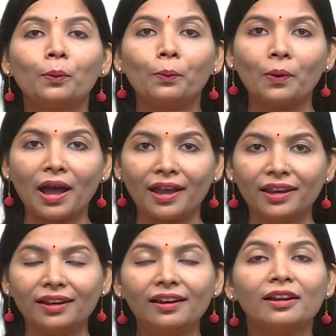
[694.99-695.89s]

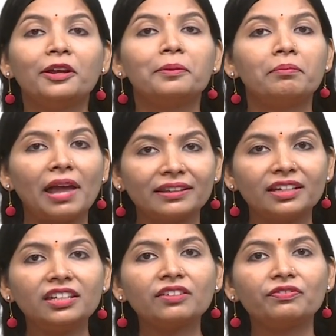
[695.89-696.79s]
while
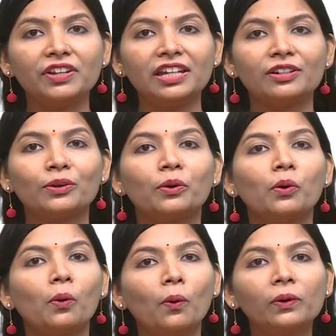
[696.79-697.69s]
magnetic field
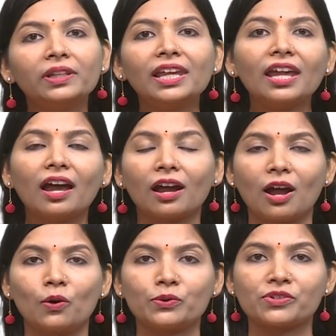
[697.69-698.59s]
only
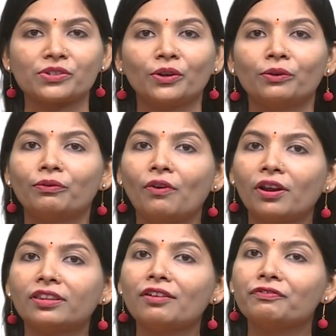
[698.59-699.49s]
accounts for
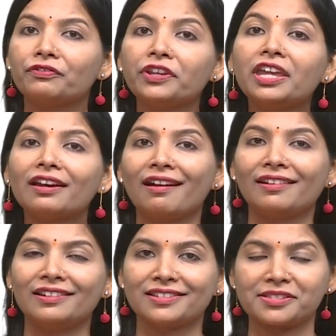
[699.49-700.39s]
the free
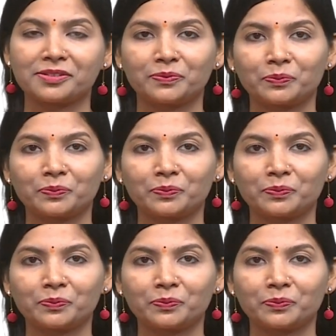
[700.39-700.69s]
currents.